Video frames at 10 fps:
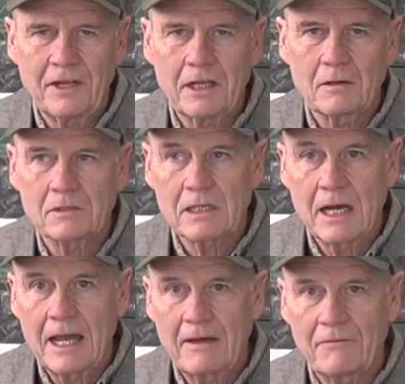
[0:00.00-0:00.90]
videos,
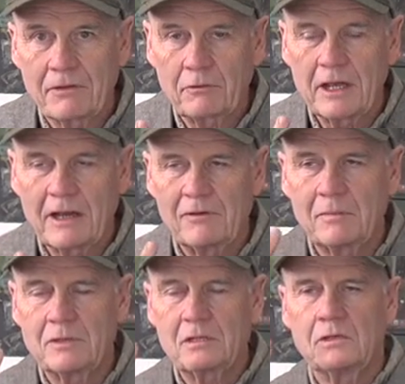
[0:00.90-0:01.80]
I have three of
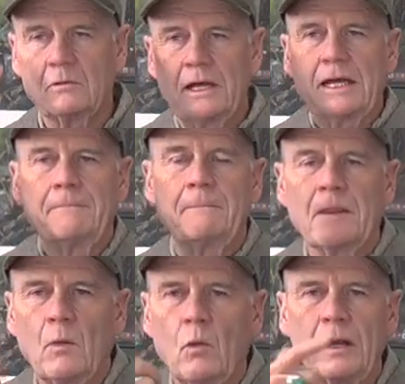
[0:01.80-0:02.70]
them to do a
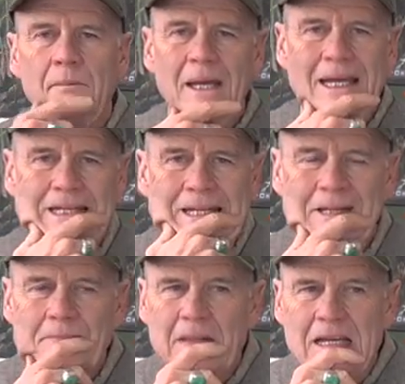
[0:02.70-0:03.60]
one
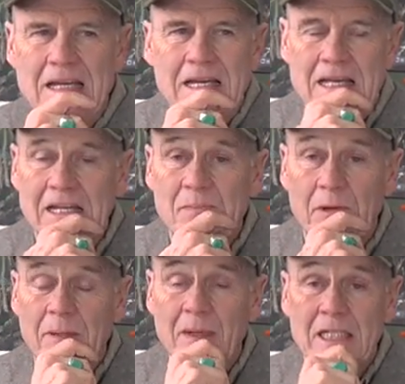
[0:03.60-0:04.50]
painting. That's
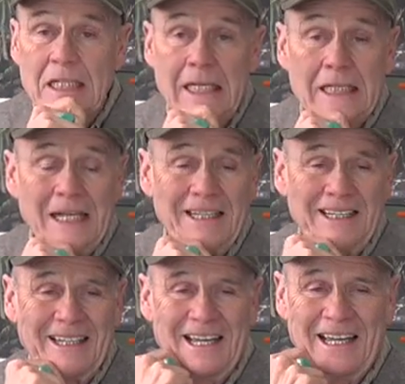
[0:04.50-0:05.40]
pretty much it,
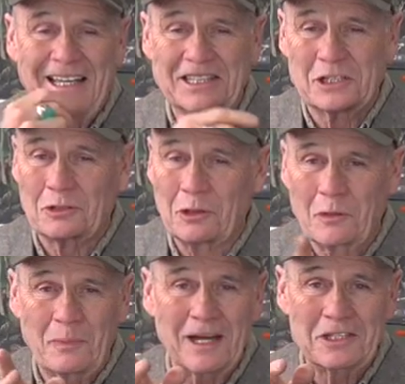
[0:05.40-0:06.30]

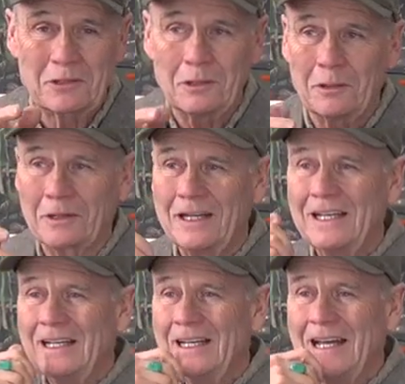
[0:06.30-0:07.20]
stroke by stroke.
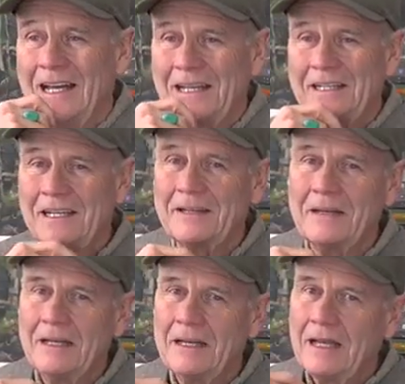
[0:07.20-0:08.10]
And uh,
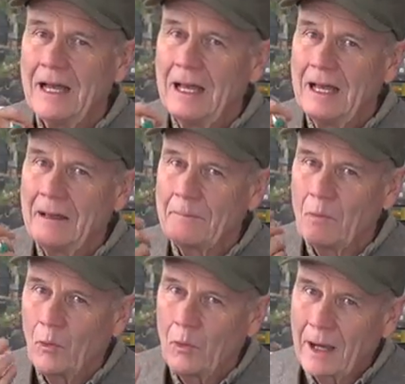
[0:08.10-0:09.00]

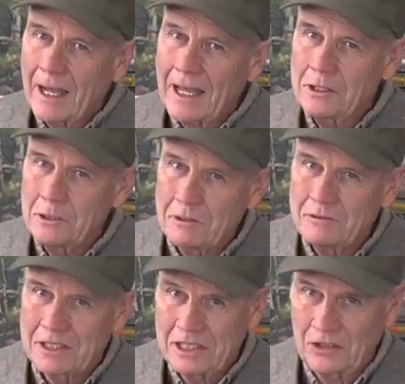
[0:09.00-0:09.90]
what I
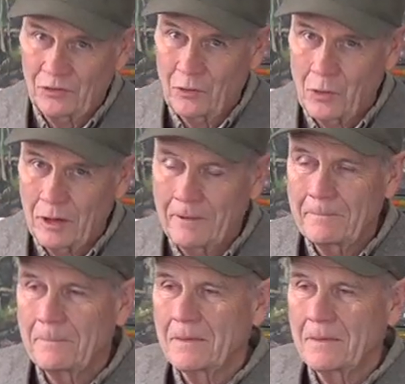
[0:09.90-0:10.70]
use these for,